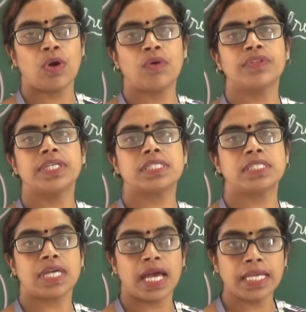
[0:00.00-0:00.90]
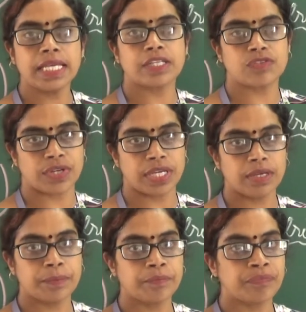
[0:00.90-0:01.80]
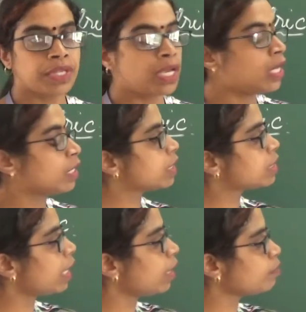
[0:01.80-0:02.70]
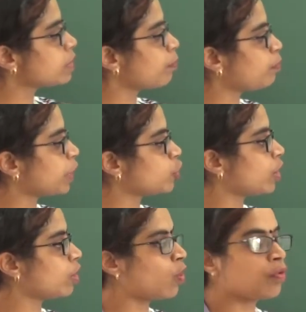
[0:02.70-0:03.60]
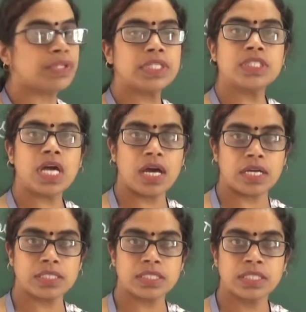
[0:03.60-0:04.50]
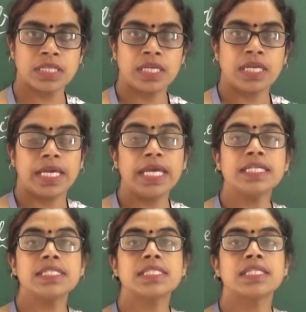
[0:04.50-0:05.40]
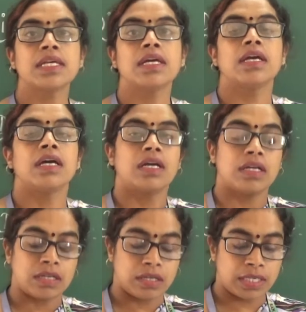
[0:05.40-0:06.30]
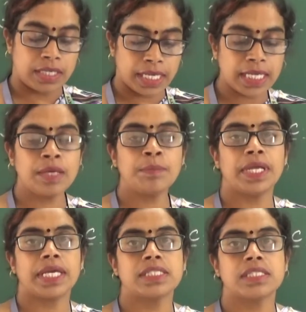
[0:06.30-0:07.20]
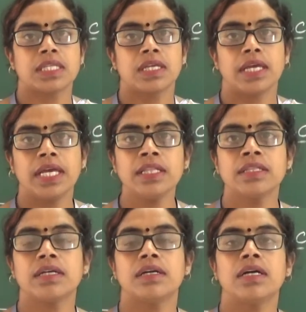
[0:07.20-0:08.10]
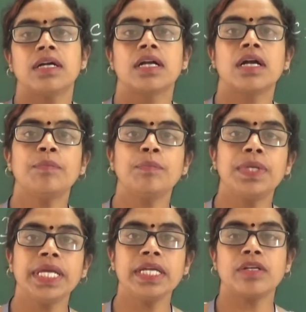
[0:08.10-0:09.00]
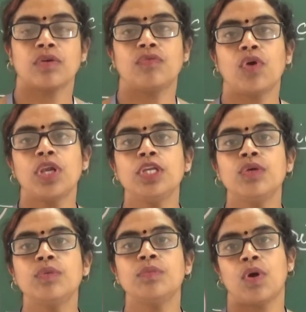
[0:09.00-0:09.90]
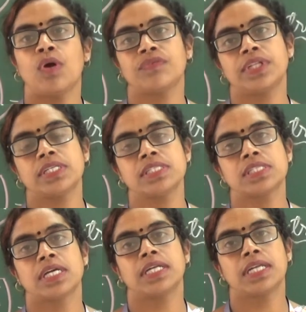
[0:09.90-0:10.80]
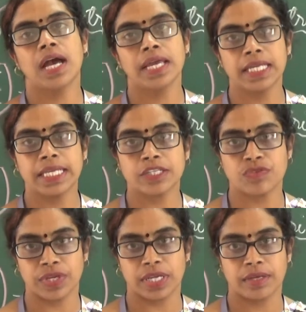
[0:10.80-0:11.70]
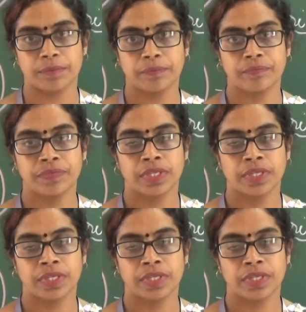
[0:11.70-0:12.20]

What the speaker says: of this dielectric, the same separation of the charge is taking place in the complete volume of this dielectric.